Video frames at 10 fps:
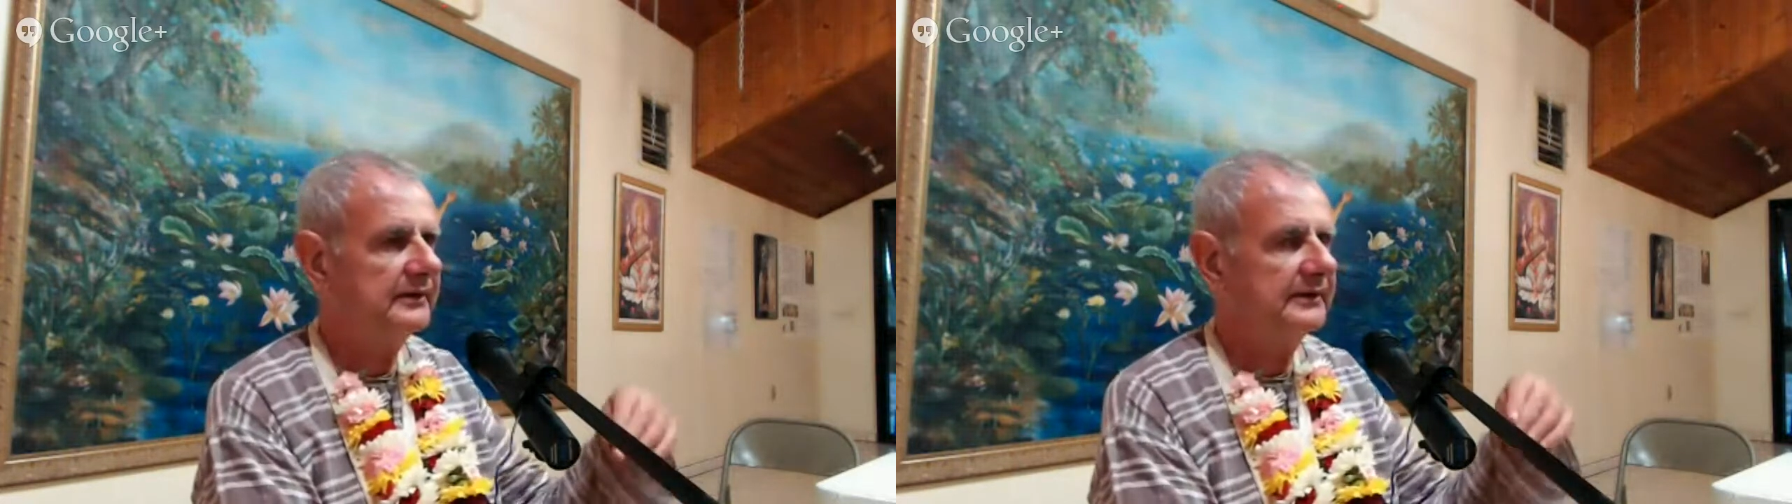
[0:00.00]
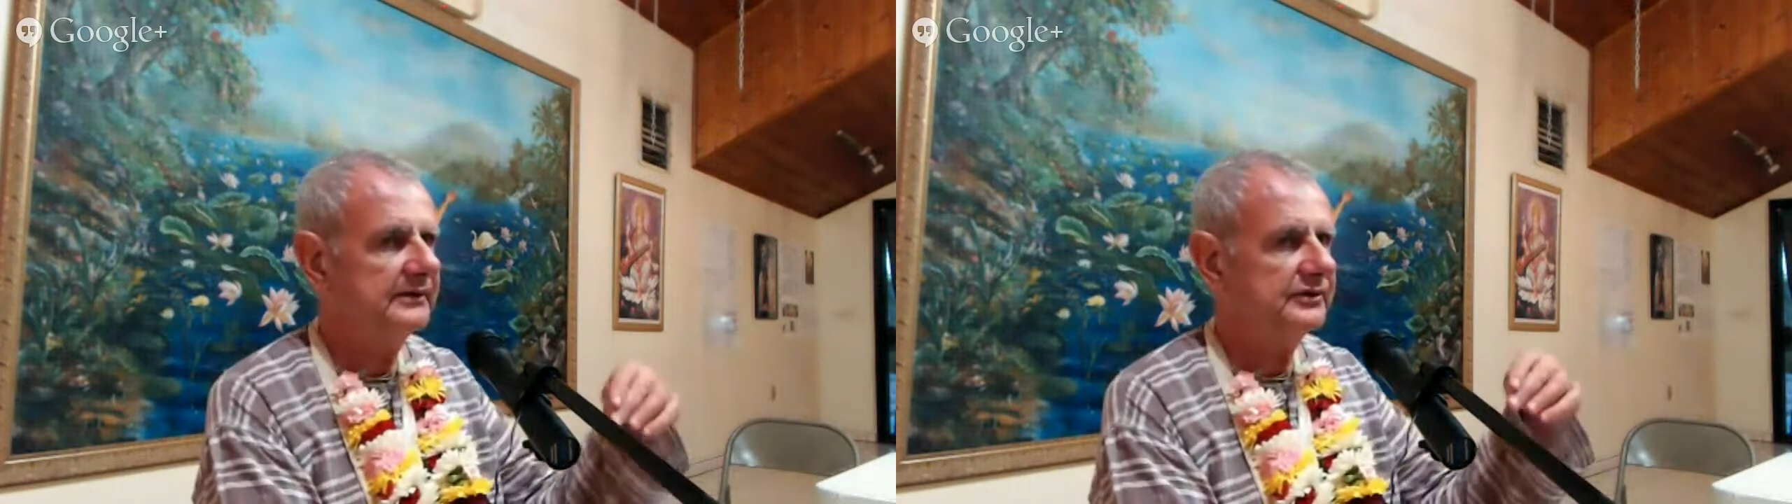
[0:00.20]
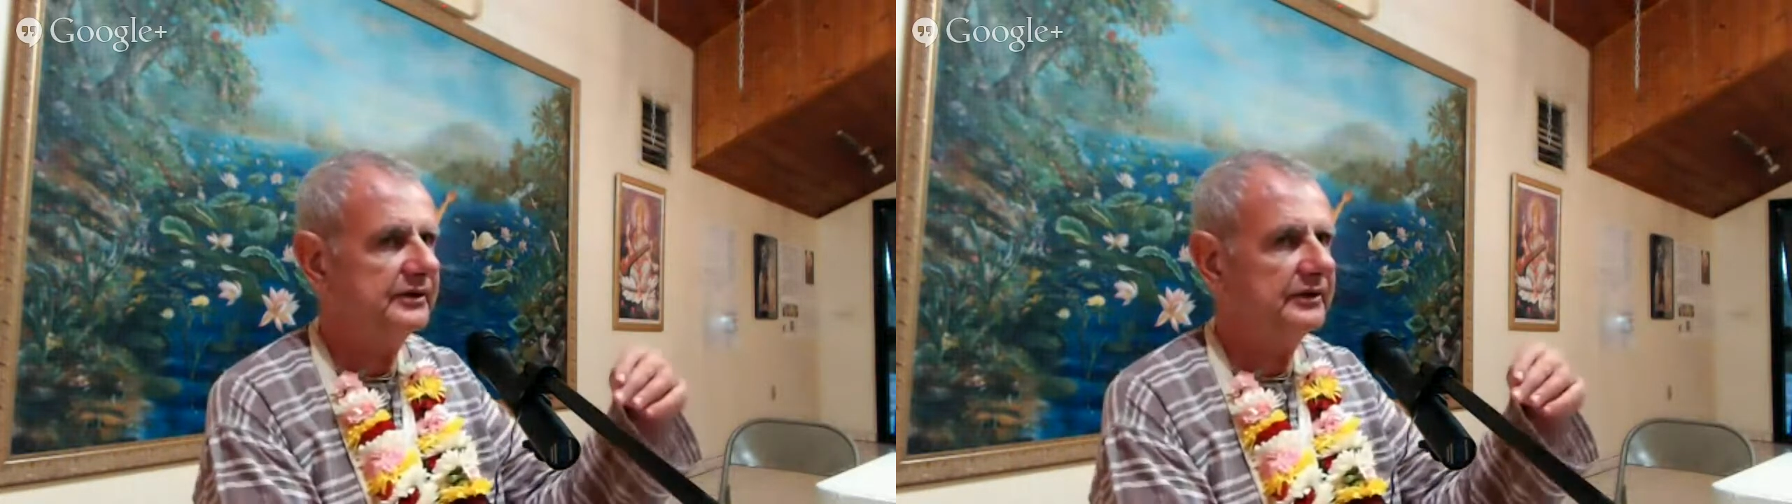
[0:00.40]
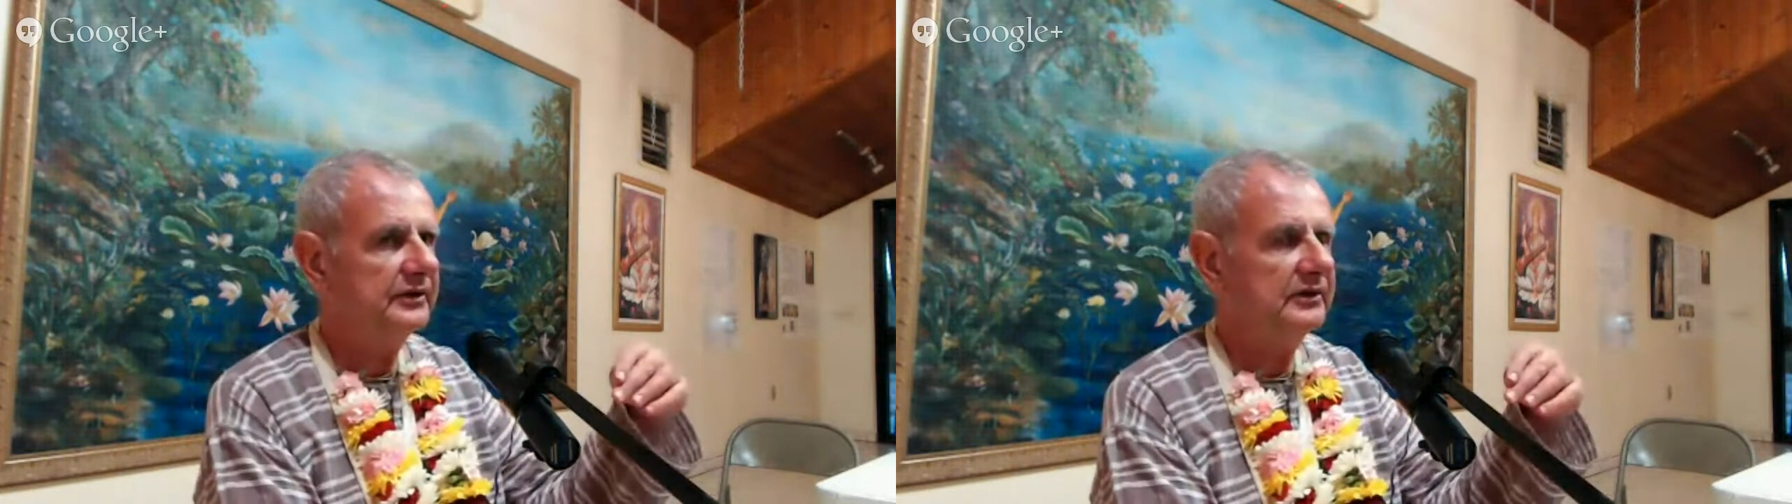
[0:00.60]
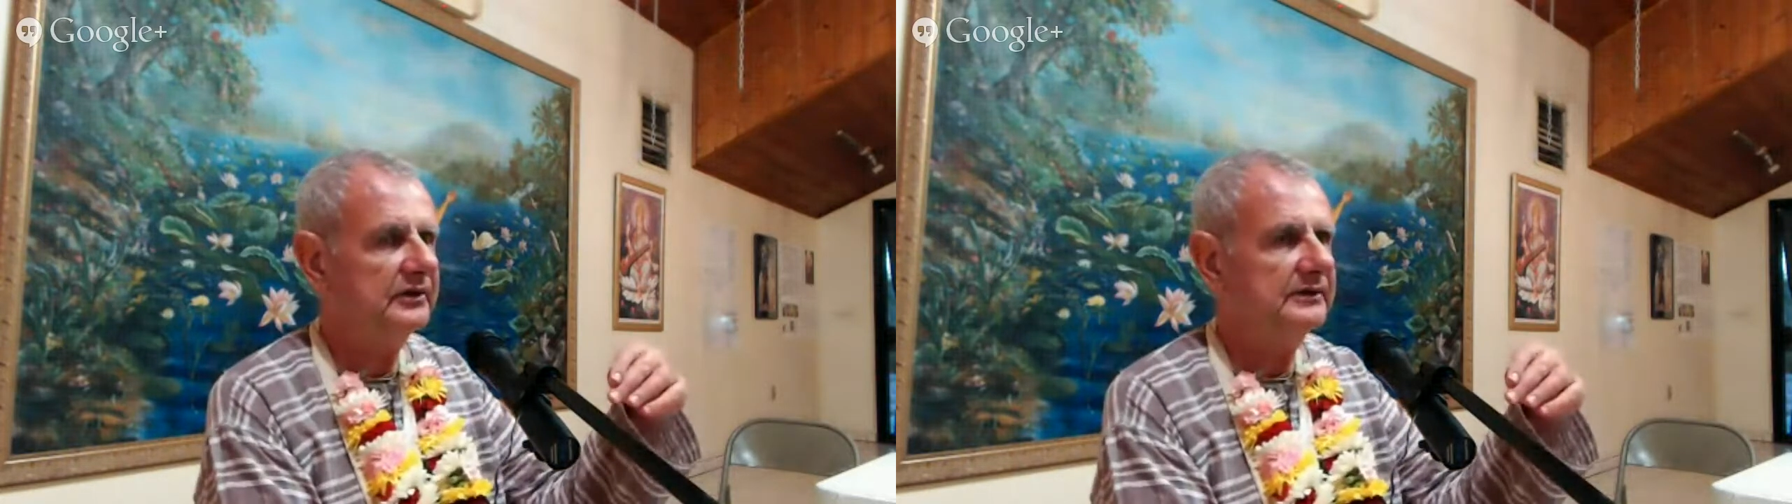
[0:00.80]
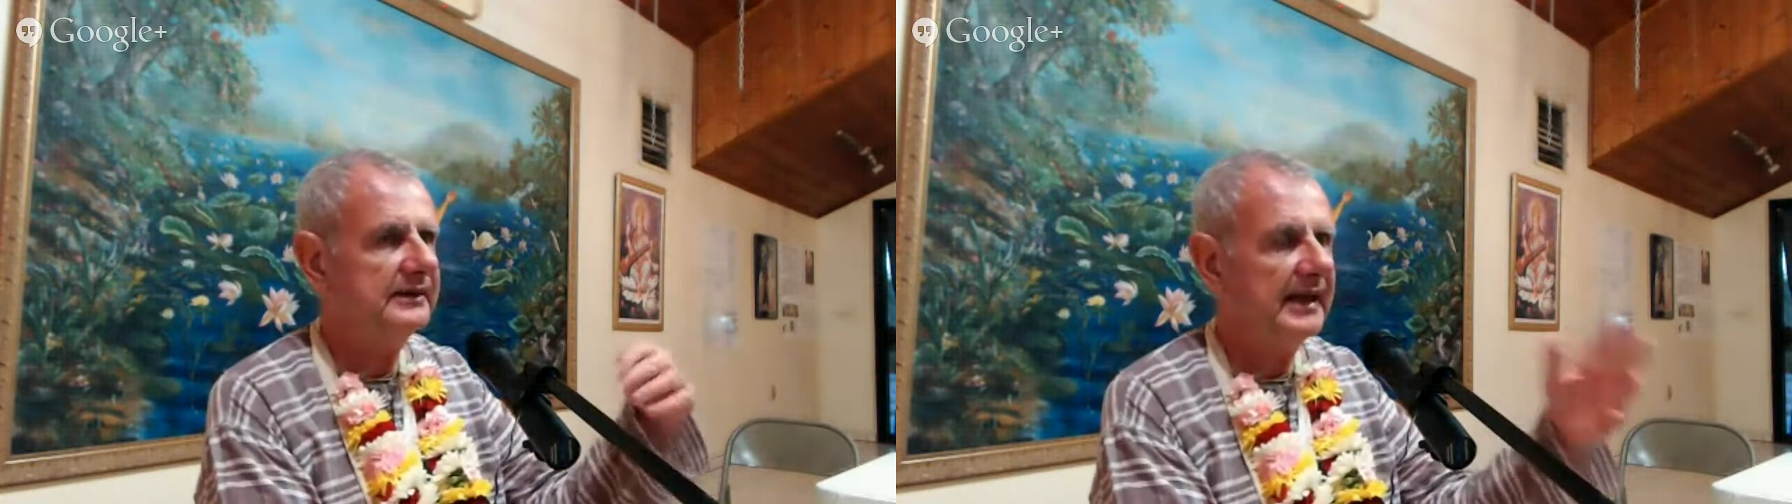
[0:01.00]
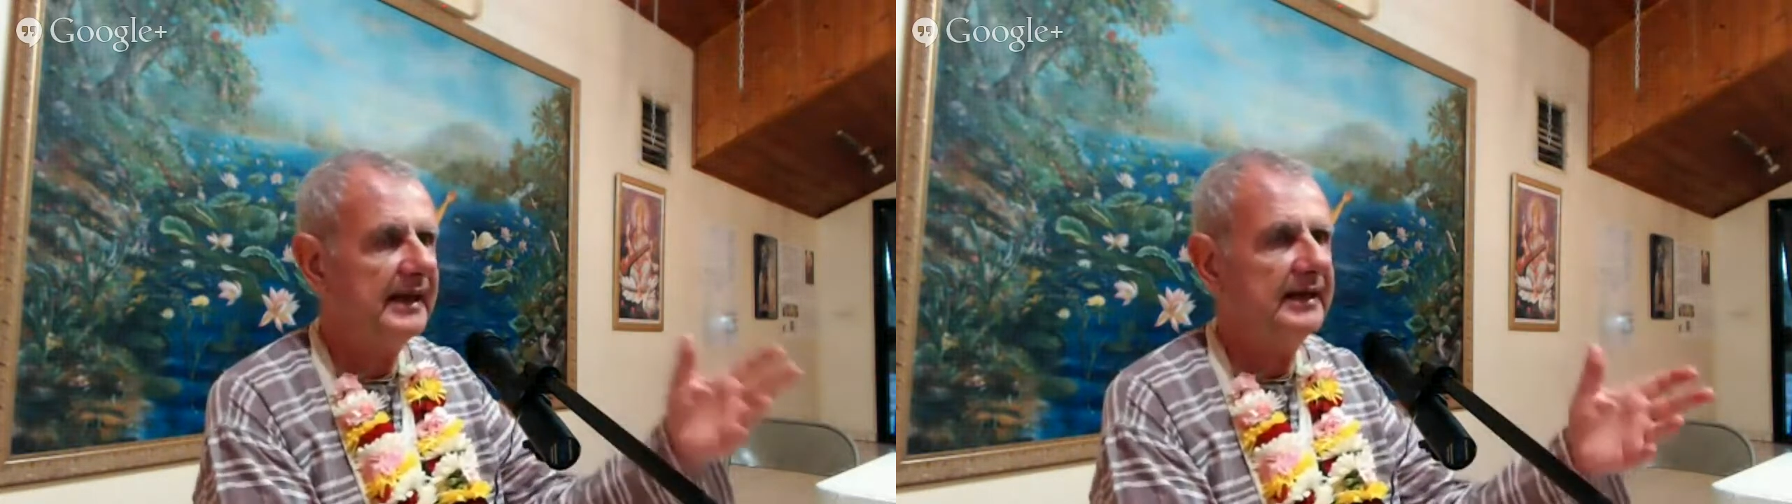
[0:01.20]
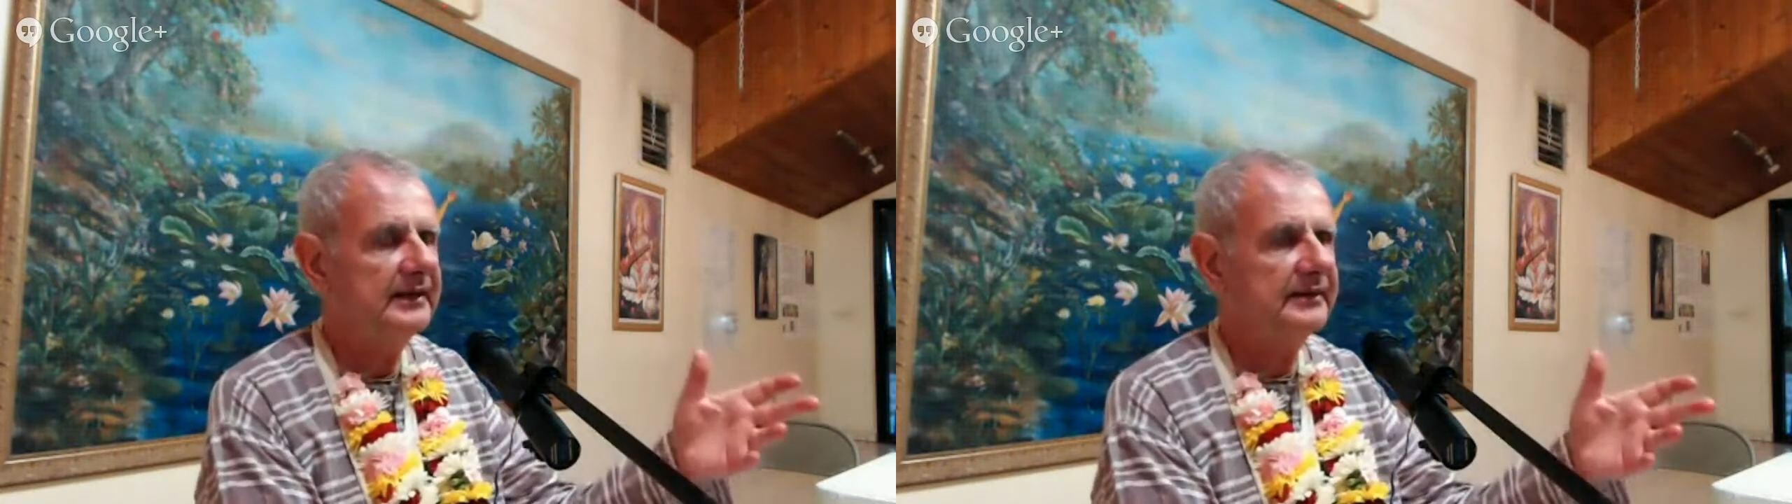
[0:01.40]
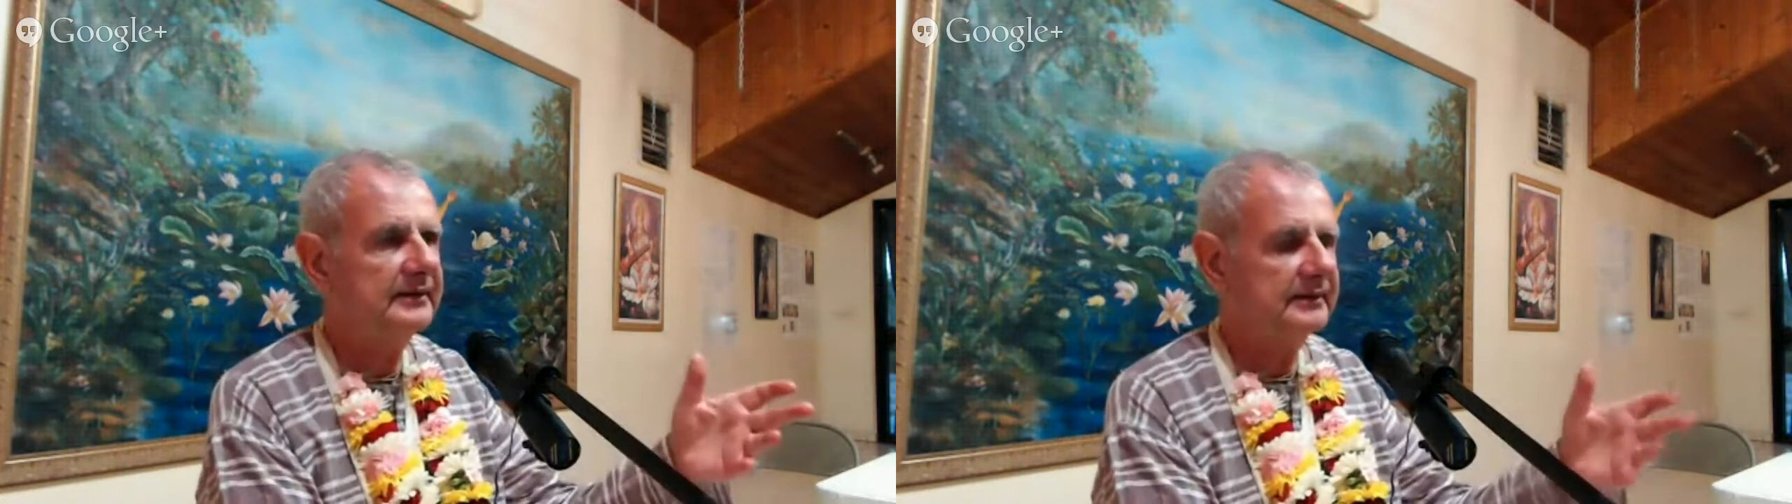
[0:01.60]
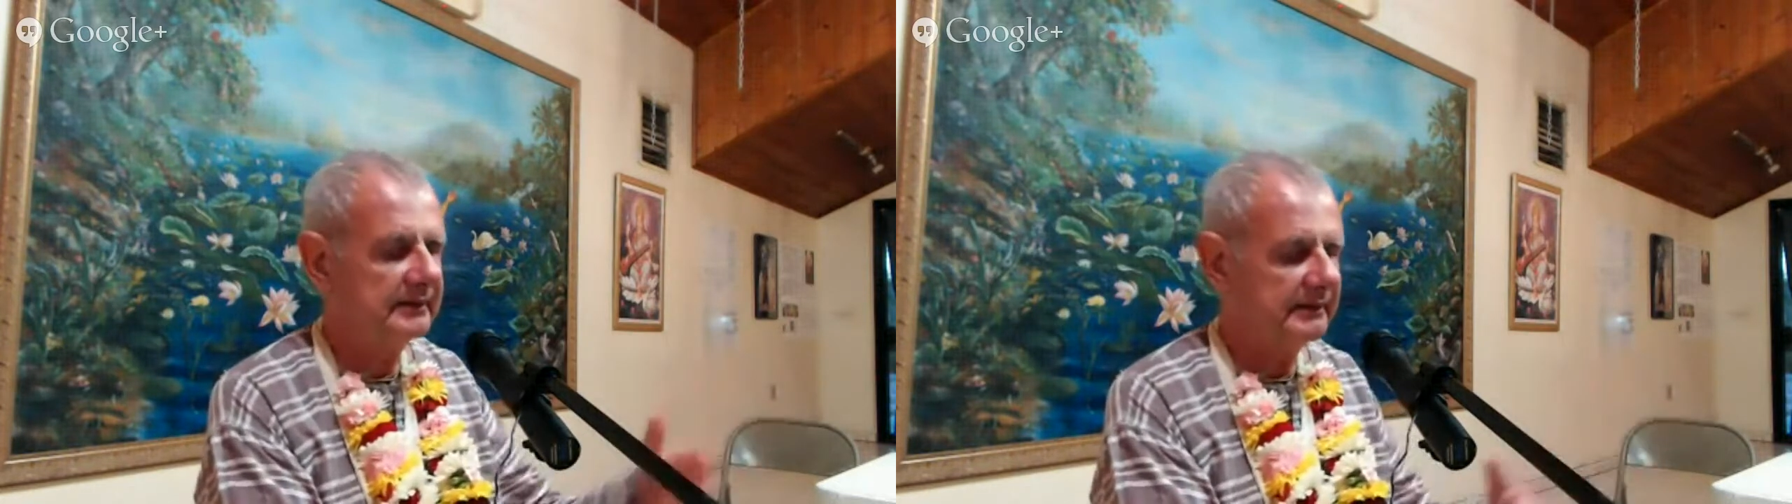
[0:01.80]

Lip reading: consider death